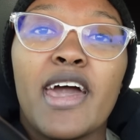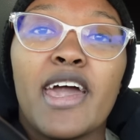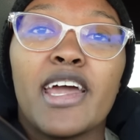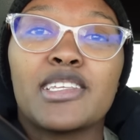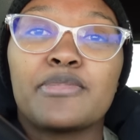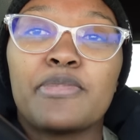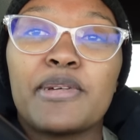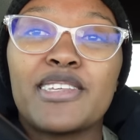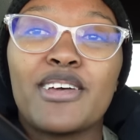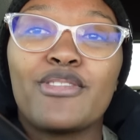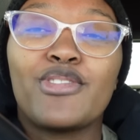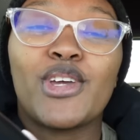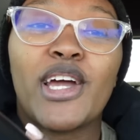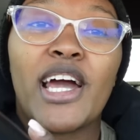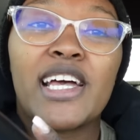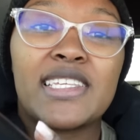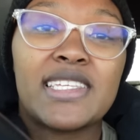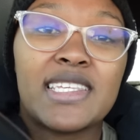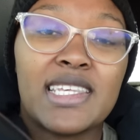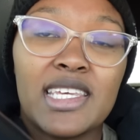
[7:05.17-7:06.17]
it's better if you
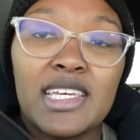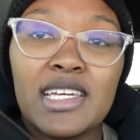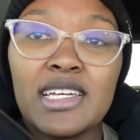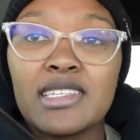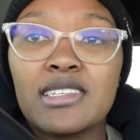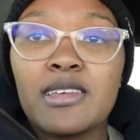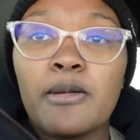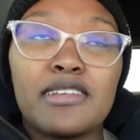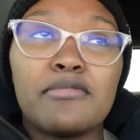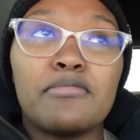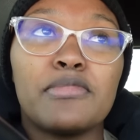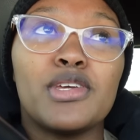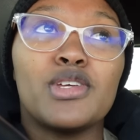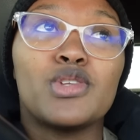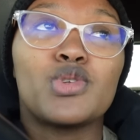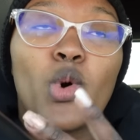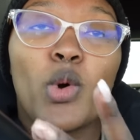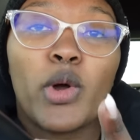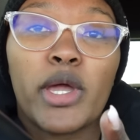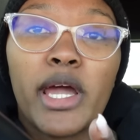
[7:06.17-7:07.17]
guys see it and me
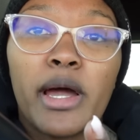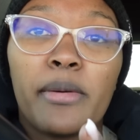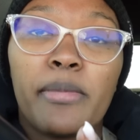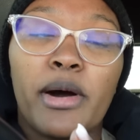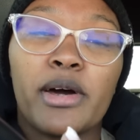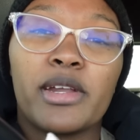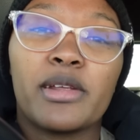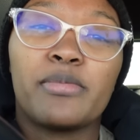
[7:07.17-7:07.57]
talking about